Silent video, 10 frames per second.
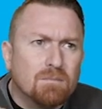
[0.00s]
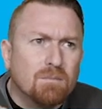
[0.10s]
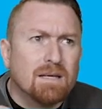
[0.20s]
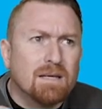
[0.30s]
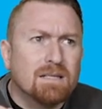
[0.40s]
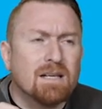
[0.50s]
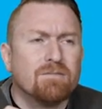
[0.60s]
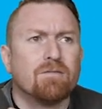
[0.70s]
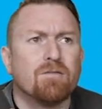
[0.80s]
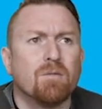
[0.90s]
may suffer
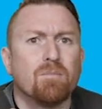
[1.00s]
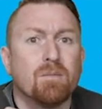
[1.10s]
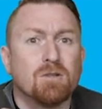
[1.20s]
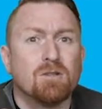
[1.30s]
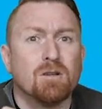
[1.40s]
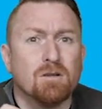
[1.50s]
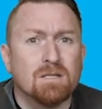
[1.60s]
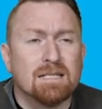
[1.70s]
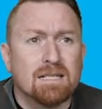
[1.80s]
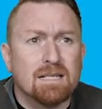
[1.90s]
from premature
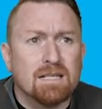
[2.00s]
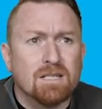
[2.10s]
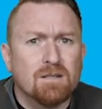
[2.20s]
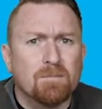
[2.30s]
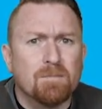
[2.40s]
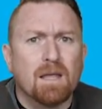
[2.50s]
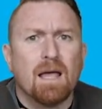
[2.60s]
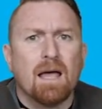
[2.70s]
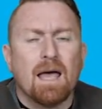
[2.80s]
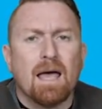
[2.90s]
luteinization
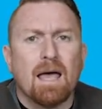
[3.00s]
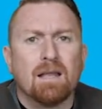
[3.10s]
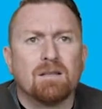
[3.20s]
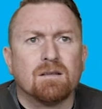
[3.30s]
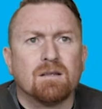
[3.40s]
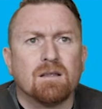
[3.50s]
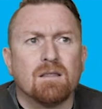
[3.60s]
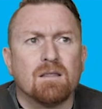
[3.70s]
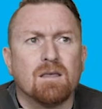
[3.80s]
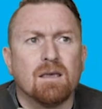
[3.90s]
and
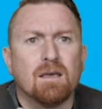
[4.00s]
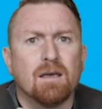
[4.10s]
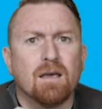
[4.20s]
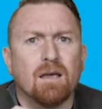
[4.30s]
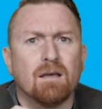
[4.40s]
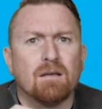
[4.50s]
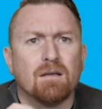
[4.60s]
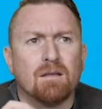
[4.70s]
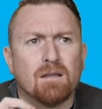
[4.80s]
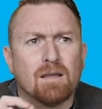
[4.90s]
the
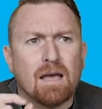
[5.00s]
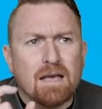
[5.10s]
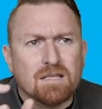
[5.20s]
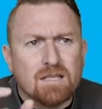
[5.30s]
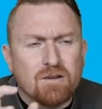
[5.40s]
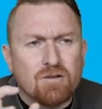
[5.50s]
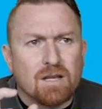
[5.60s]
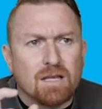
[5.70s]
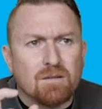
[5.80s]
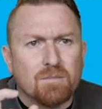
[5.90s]

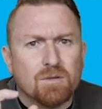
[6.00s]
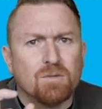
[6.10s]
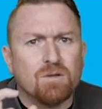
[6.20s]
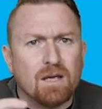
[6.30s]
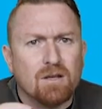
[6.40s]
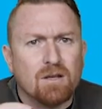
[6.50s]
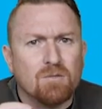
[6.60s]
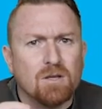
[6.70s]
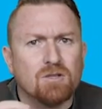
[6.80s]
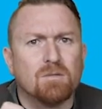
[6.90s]
asynchrony between your
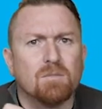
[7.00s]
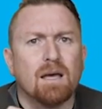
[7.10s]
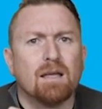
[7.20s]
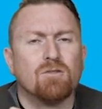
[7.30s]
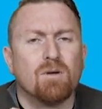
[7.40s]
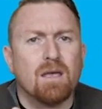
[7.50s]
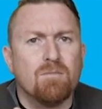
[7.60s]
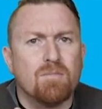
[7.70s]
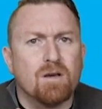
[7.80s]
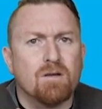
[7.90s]
endometrium and your
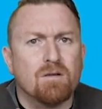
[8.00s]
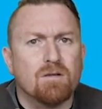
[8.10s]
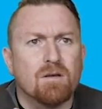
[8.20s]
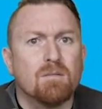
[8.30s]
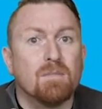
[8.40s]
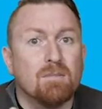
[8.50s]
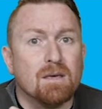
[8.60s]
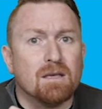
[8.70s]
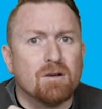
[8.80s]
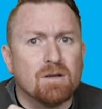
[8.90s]
embryo may be
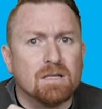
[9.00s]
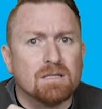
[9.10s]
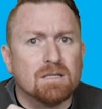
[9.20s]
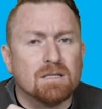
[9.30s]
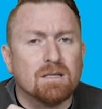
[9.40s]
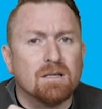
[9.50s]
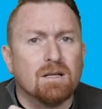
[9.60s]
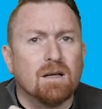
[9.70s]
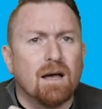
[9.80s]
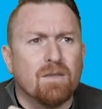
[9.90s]
increased
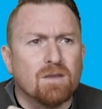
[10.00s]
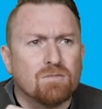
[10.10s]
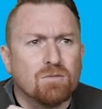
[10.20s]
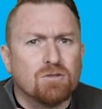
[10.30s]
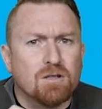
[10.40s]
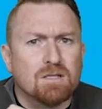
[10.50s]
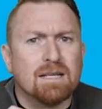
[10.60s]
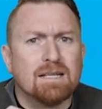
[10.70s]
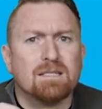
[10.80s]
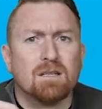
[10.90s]
and this will
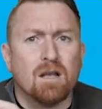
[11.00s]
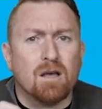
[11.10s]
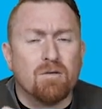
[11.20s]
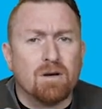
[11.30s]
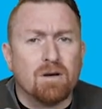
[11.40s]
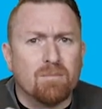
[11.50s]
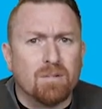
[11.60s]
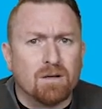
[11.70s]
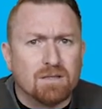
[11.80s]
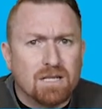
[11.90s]
translate into lower
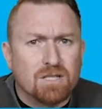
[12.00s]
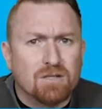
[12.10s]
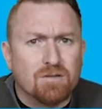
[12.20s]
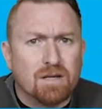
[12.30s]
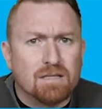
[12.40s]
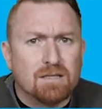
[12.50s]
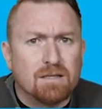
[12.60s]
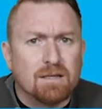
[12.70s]
implantation rates.